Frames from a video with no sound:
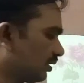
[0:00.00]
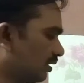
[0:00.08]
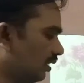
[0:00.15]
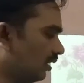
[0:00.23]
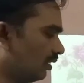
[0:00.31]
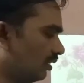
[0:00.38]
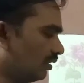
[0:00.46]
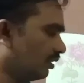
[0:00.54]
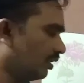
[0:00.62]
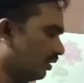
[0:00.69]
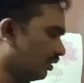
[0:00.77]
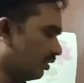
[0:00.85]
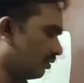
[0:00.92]

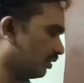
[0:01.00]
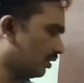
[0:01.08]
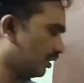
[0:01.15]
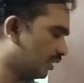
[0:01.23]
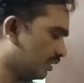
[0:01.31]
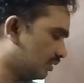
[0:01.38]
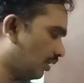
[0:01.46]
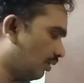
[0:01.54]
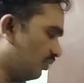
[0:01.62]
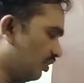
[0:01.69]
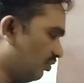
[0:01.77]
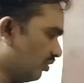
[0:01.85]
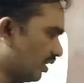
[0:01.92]
Third
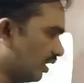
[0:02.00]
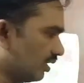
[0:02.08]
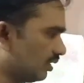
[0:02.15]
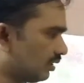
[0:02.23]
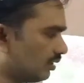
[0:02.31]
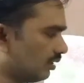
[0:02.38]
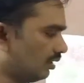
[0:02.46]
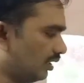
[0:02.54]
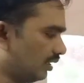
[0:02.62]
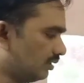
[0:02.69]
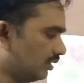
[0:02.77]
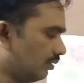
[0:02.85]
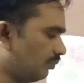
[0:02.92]
example, you look at the third
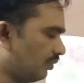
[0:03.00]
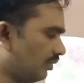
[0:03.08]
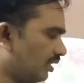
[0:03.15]
example.